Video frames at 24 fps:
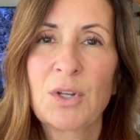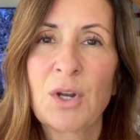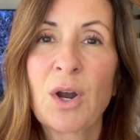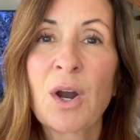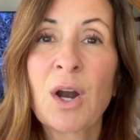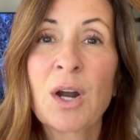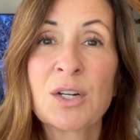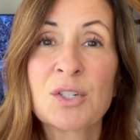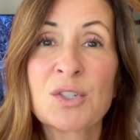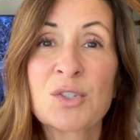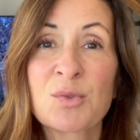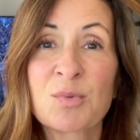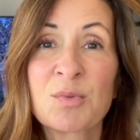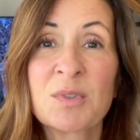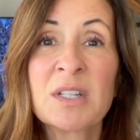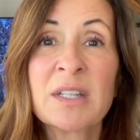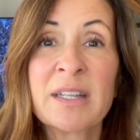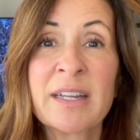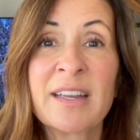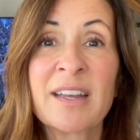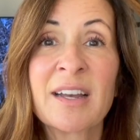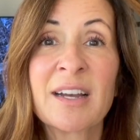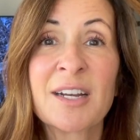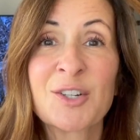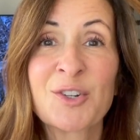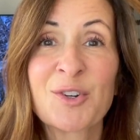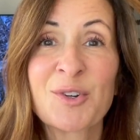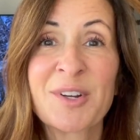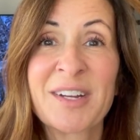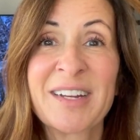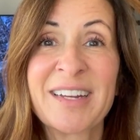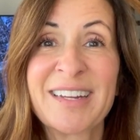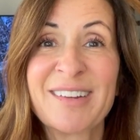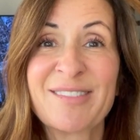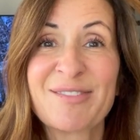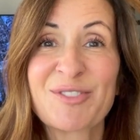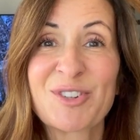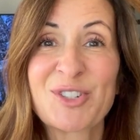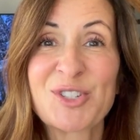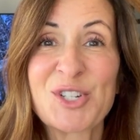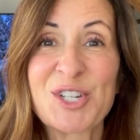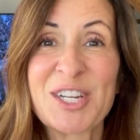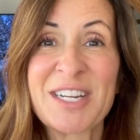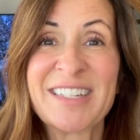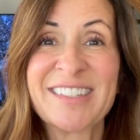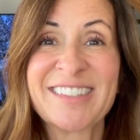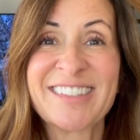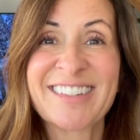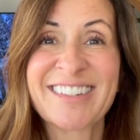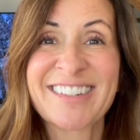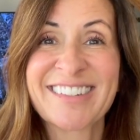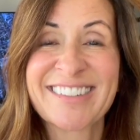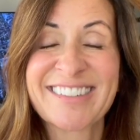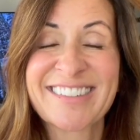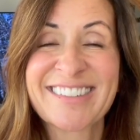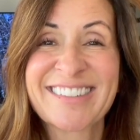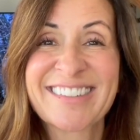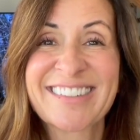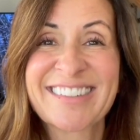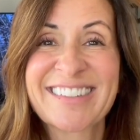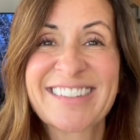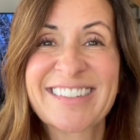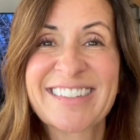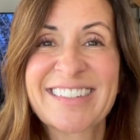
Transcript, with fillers: heart's really hungry for Jesus.